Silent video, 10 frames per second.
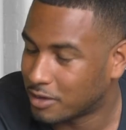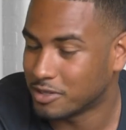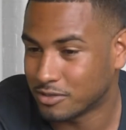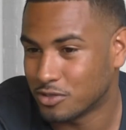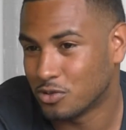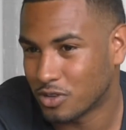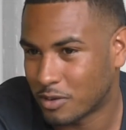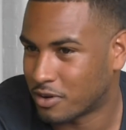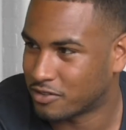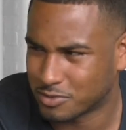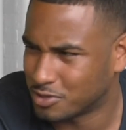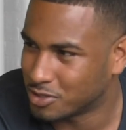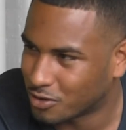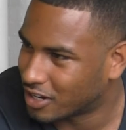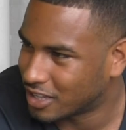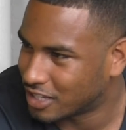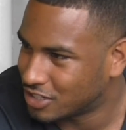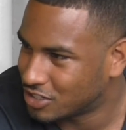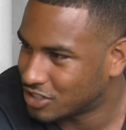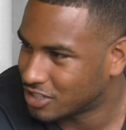I mean, you do get breakfast, but you don't get
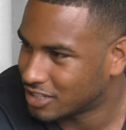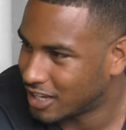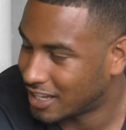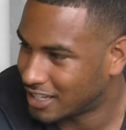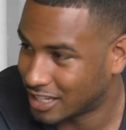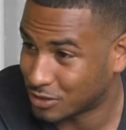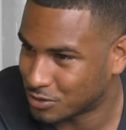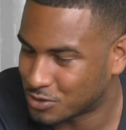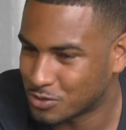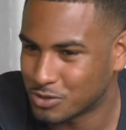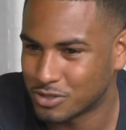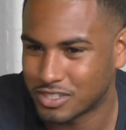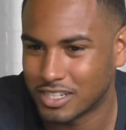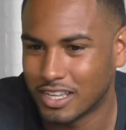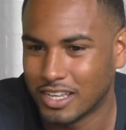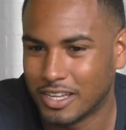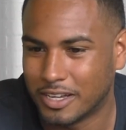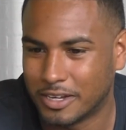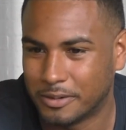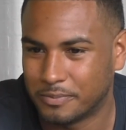lunch at those schools.
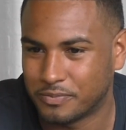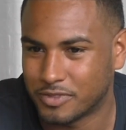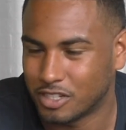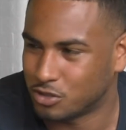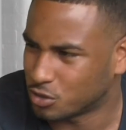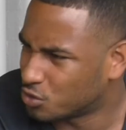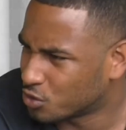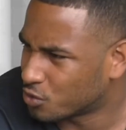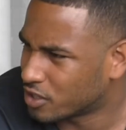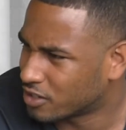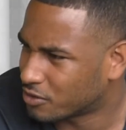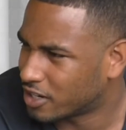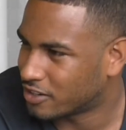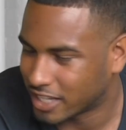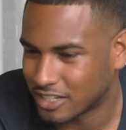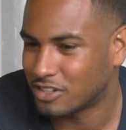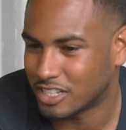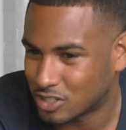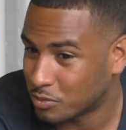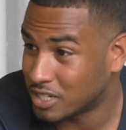There's no tutoring around. Like, you know,
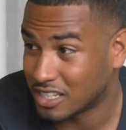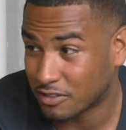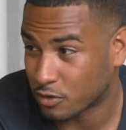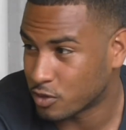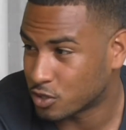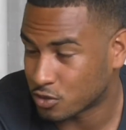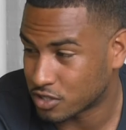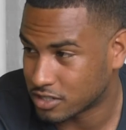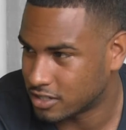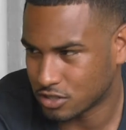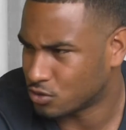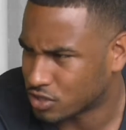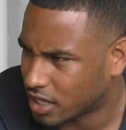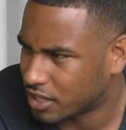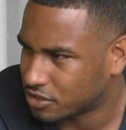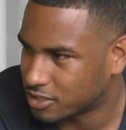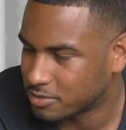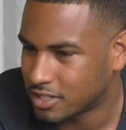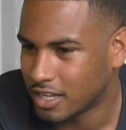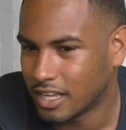it's so many different resources. There's no scholarships.